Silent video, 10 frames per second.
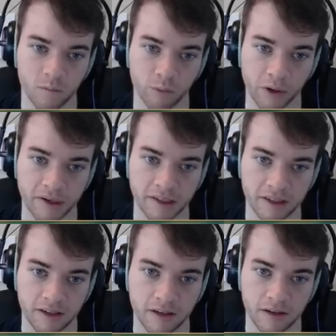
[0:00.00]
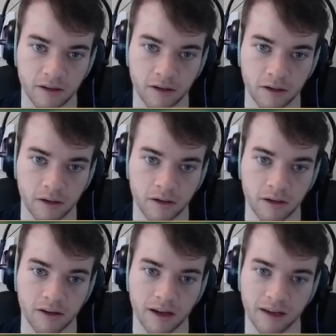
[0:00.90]
Where is it?
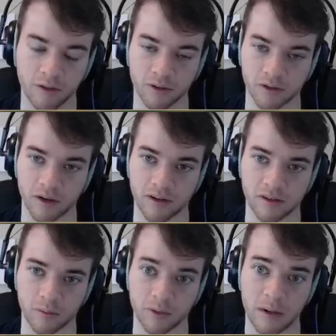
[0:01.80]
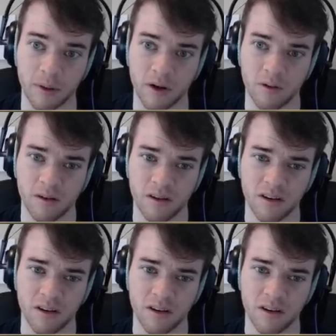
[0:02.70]
No one's around here some rare bone.